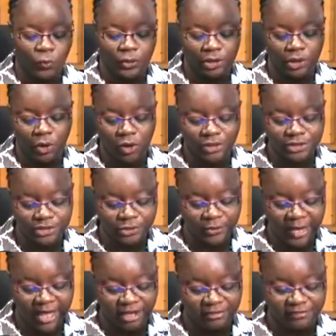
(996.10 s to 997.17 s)
We
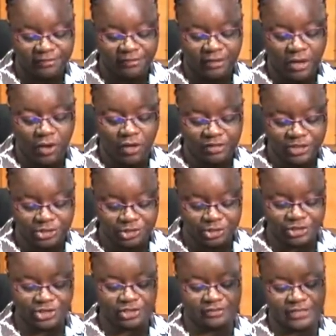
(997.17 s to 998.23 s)
also have other
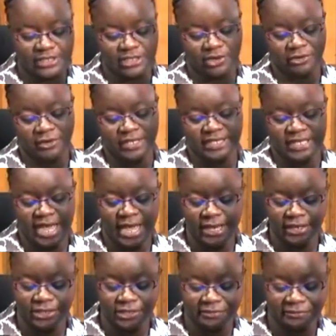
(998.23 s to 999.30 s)
church services across the
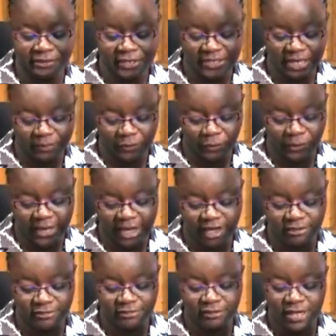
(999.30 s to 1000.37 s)
island. So, for example, we
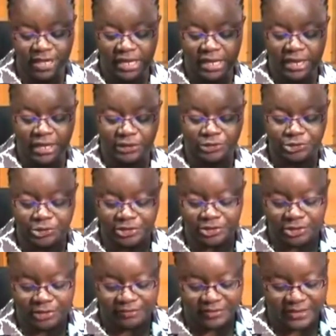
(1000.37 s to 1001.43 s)
have a church
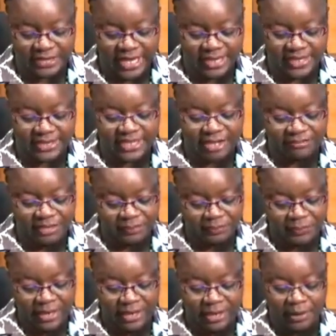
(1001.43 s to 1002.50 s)
service at the
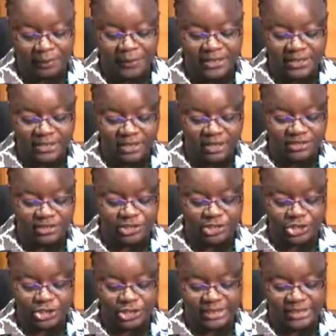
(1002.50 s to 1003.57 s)
Savlamar
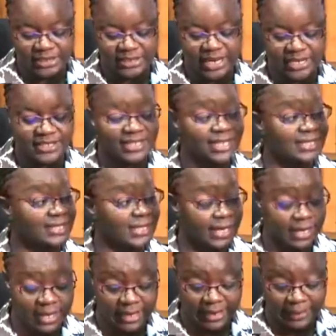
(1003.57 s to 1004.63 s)
Pentecostal Church starting at
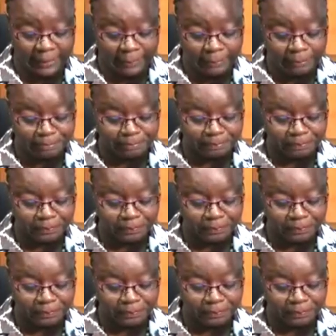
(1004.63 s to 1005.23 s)
10 a.m.